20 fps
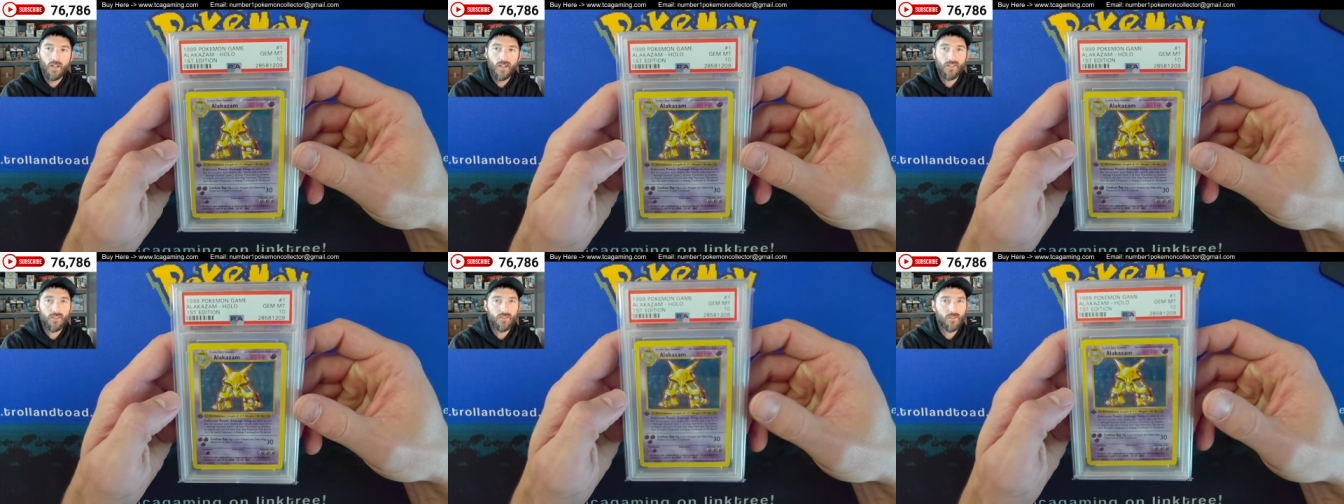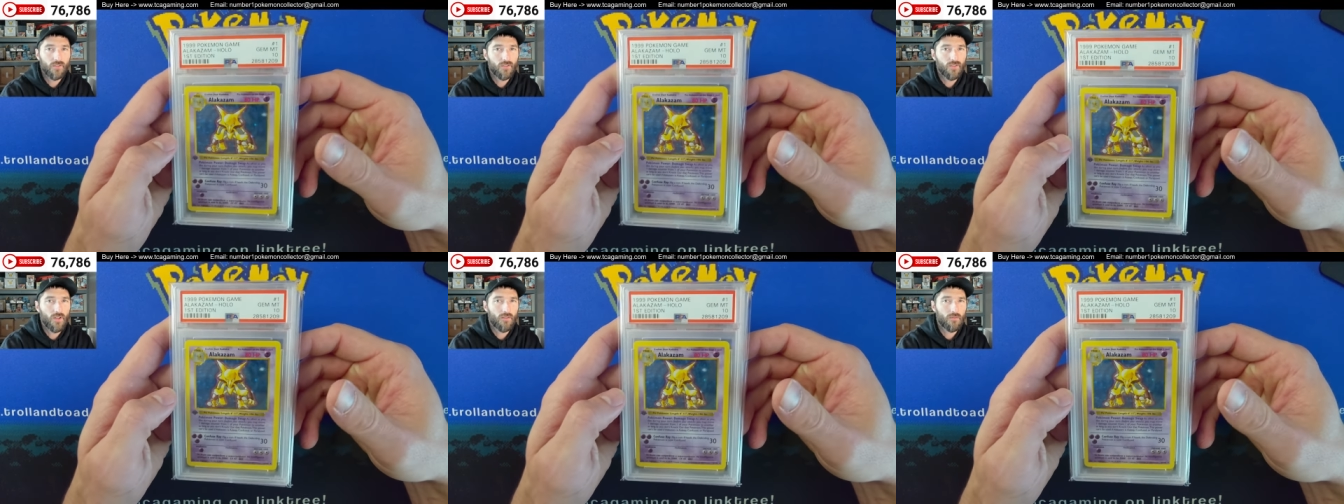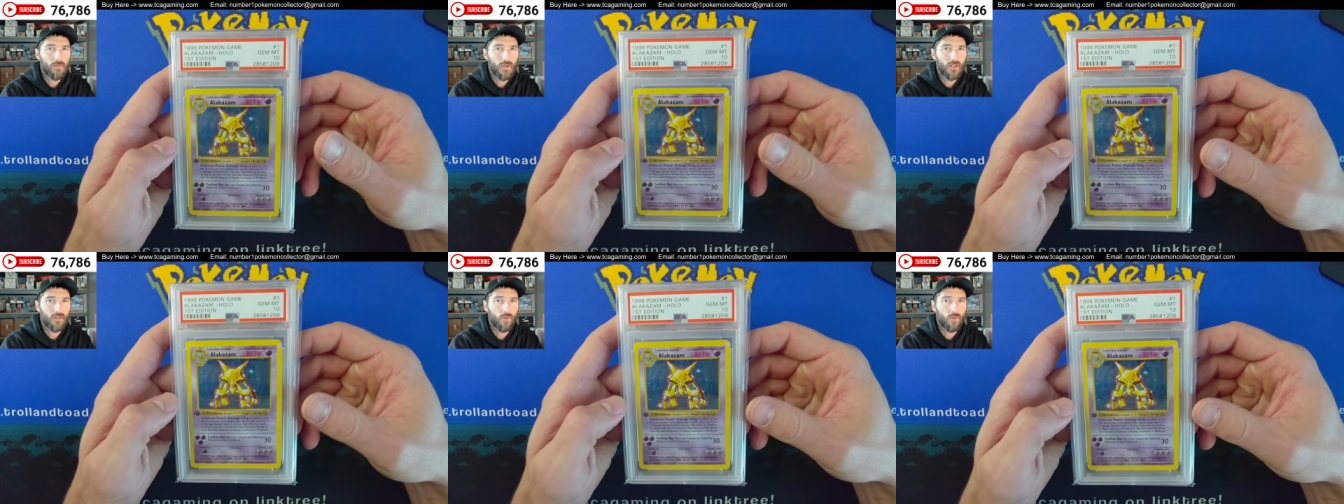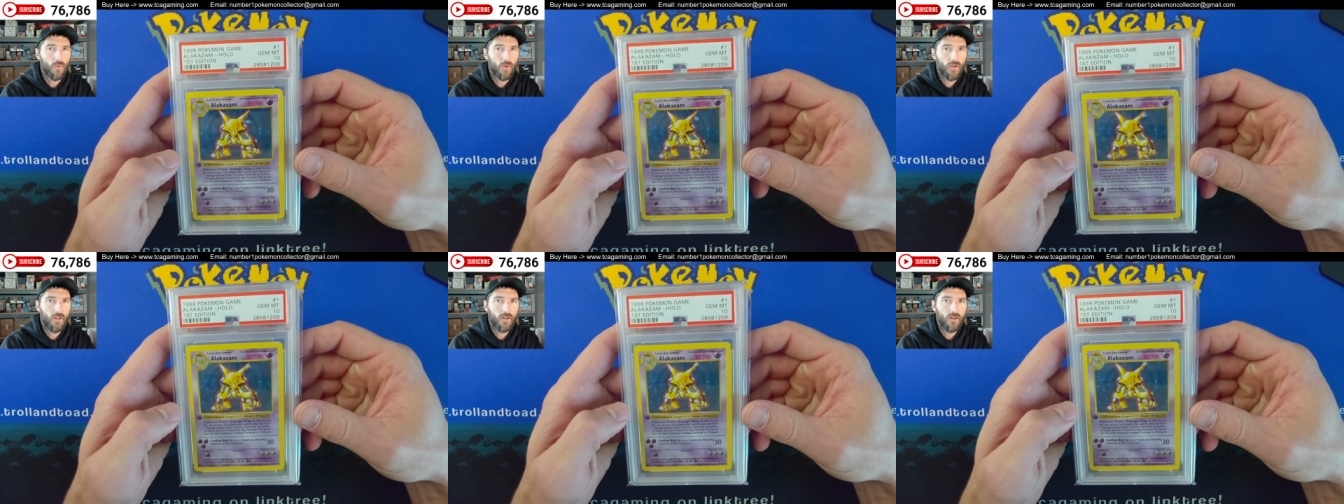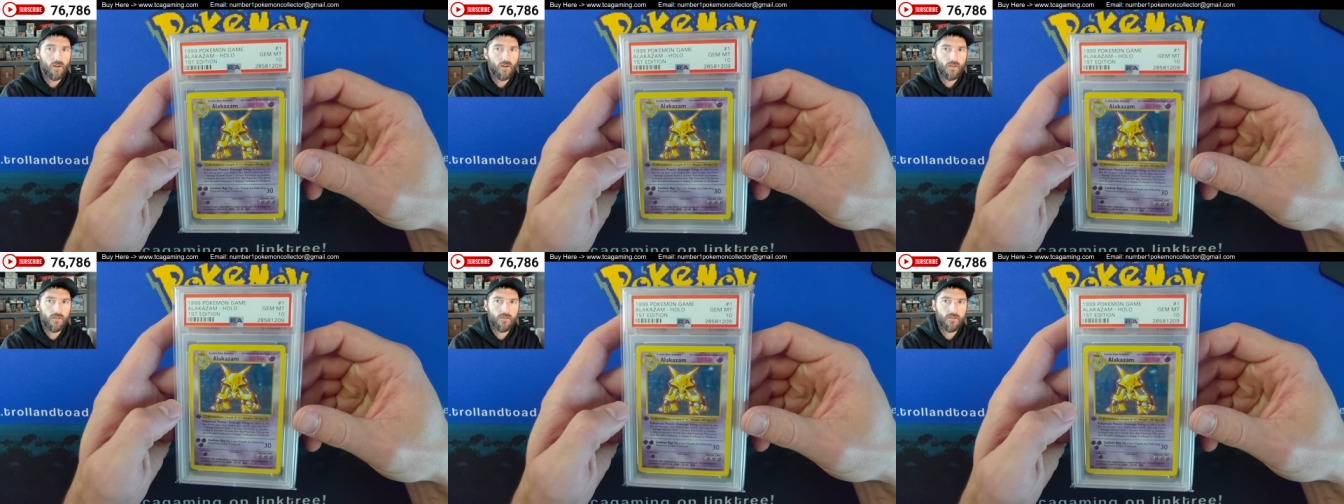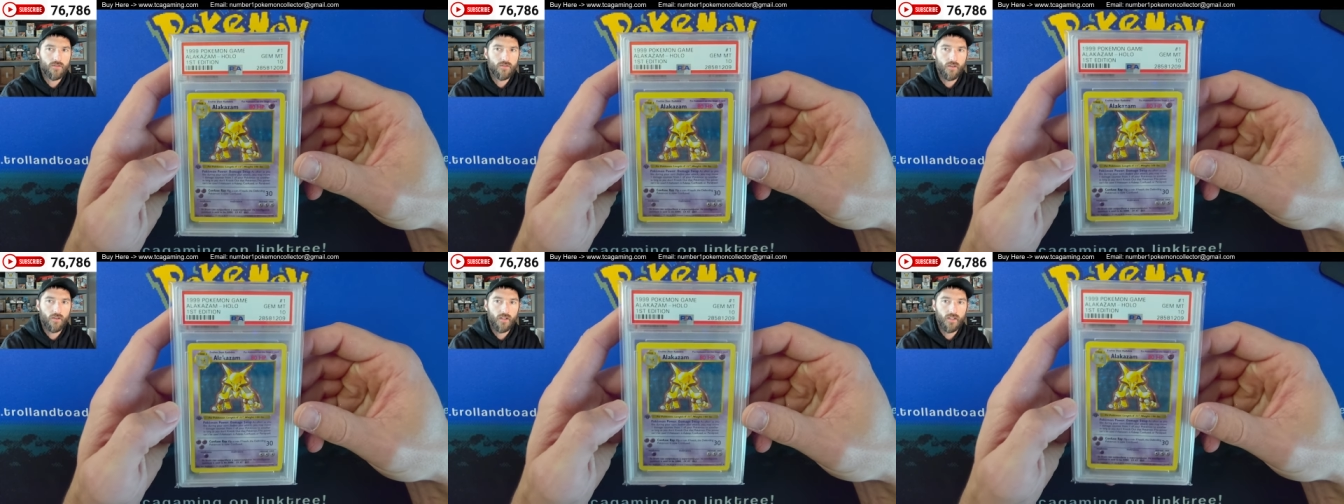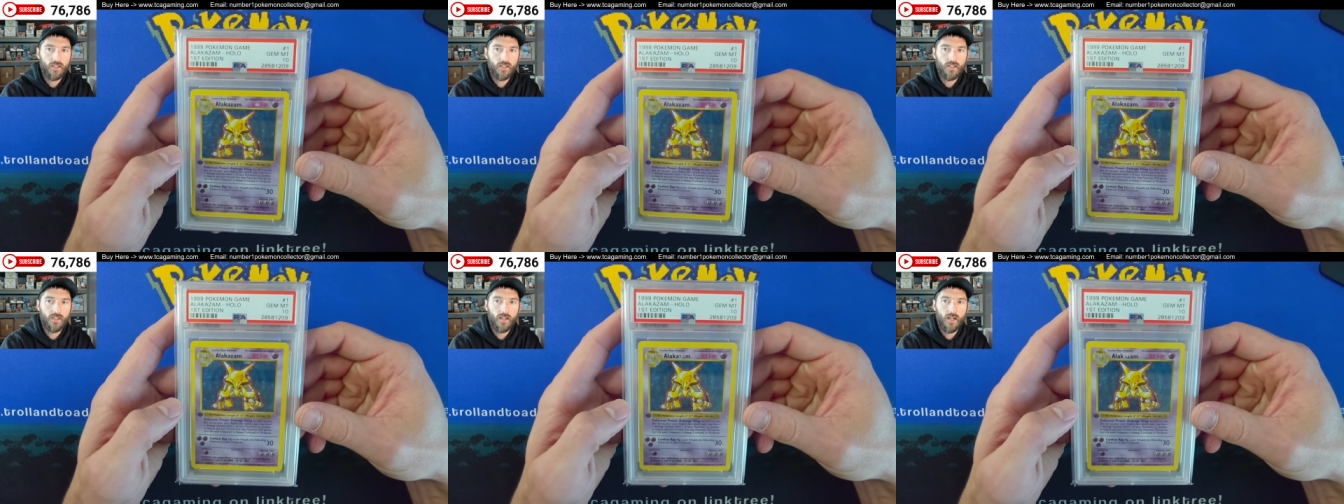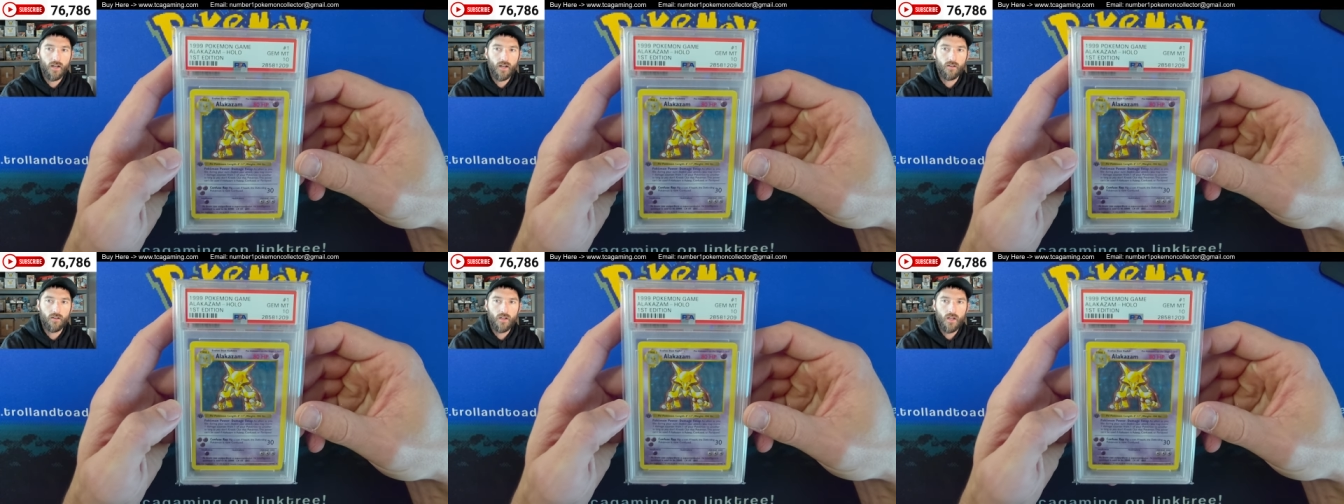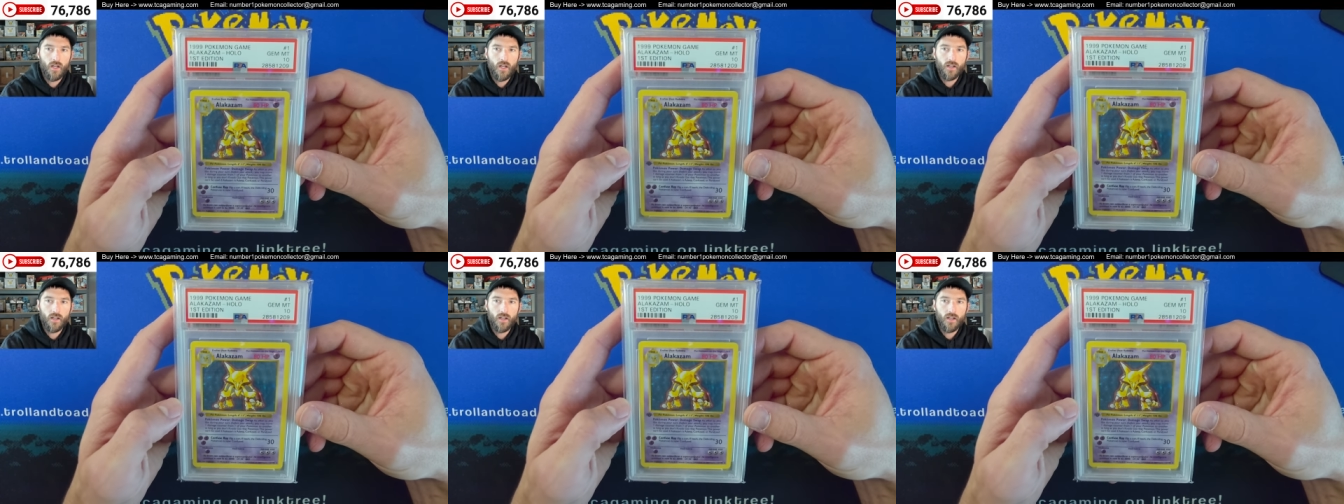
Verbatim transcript: Still do have about 20 cards or so I need to get out.